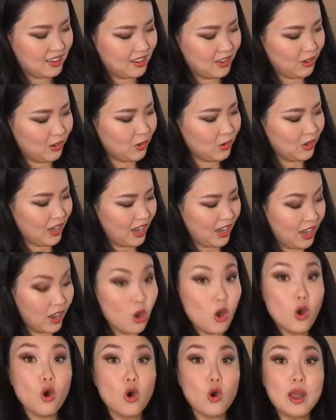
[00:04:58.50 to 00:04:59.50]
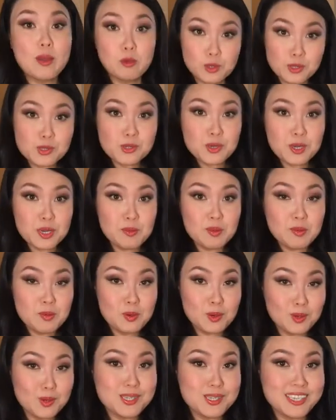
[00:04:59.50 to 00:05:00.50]
Okay. Oh, I'm also going to be
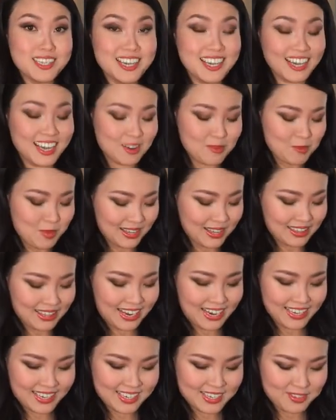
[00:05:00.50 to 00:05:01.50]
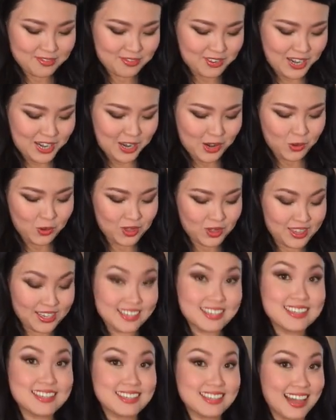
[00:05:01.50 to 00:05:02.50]
posting my latest video
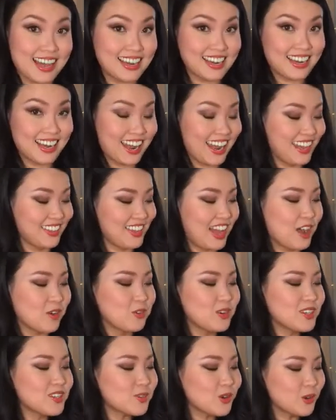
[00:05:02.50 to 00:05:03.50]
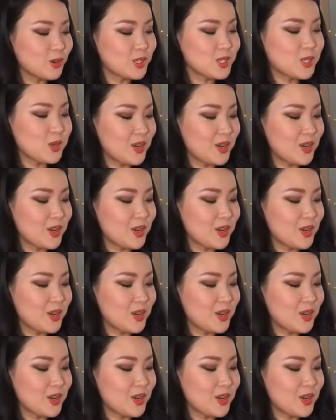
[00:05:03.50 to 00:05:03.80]
this Sunday, and that one's also a